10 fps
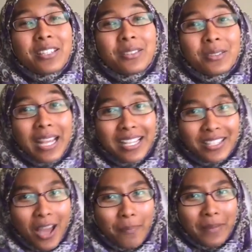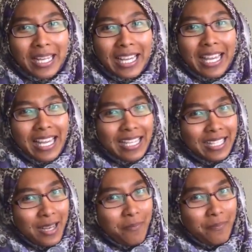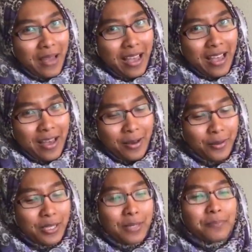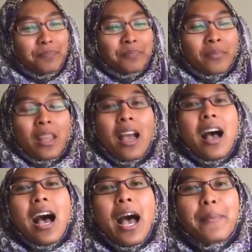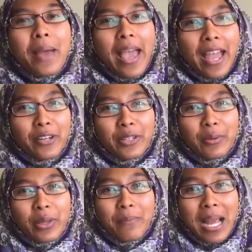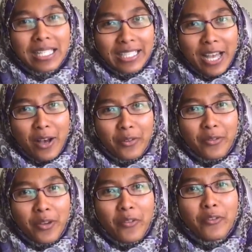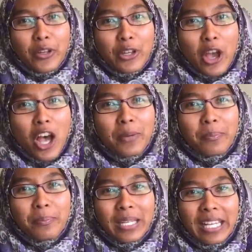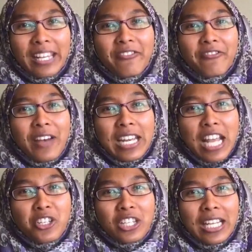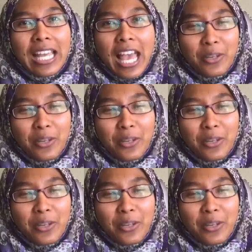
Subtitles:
So today's topic is about I'm angry with myself for not being financially